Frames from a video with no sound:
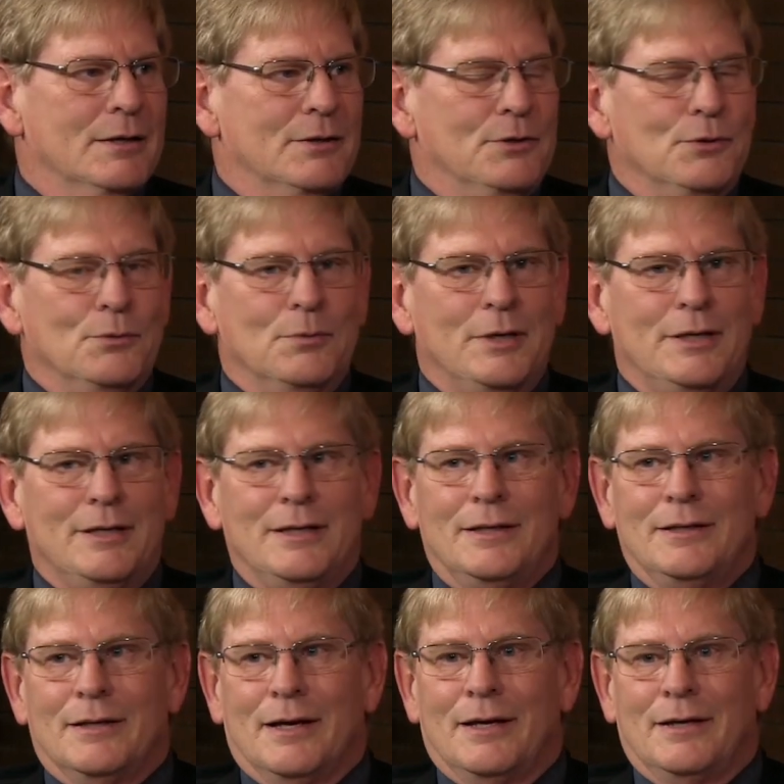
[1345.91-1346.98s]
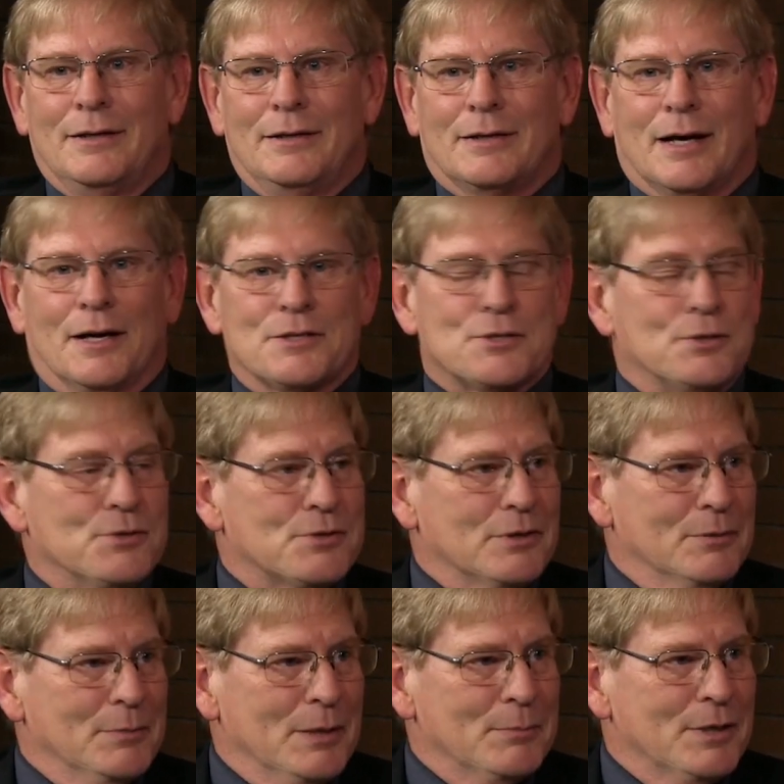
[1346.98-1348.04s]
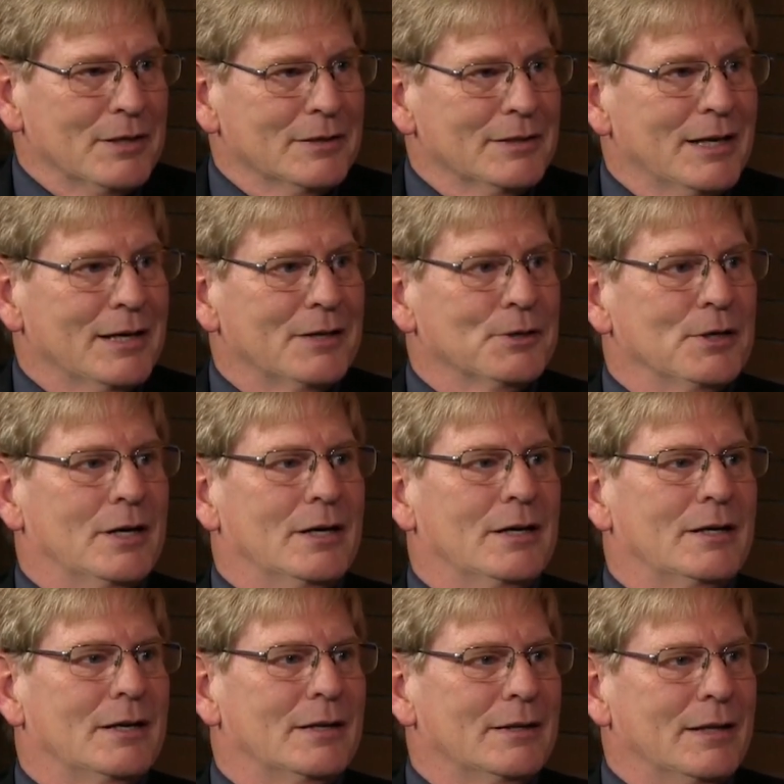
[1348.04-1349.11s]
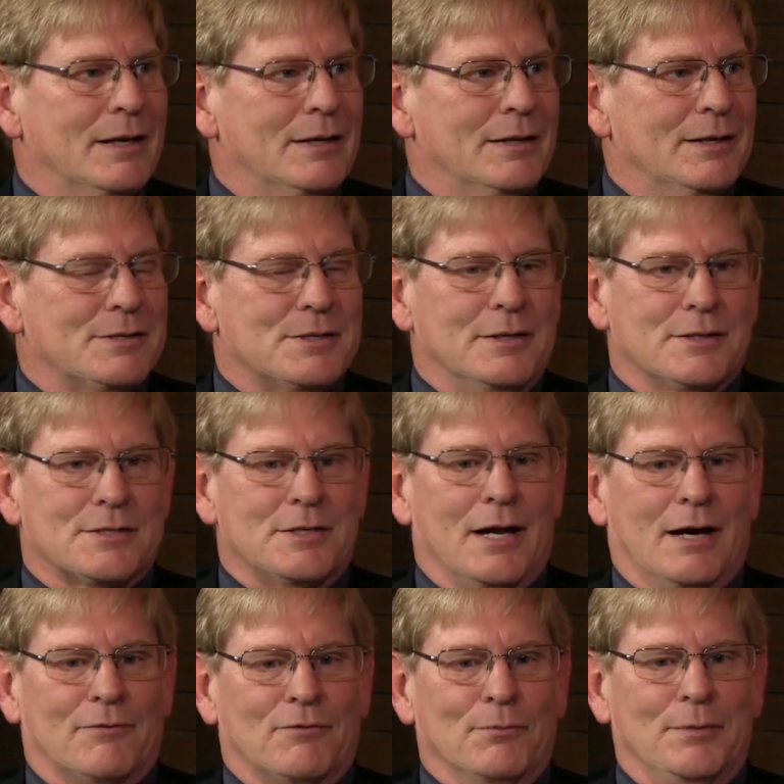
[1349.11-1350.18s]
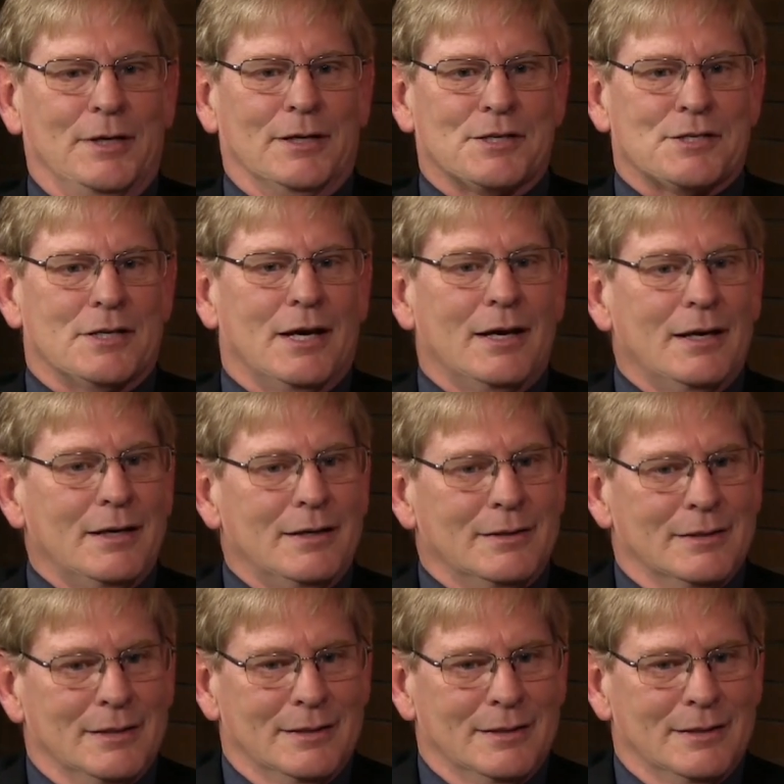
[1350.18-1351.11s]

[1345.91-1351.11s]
Do we need a constitutional amendment on that or not? It's not for me to say,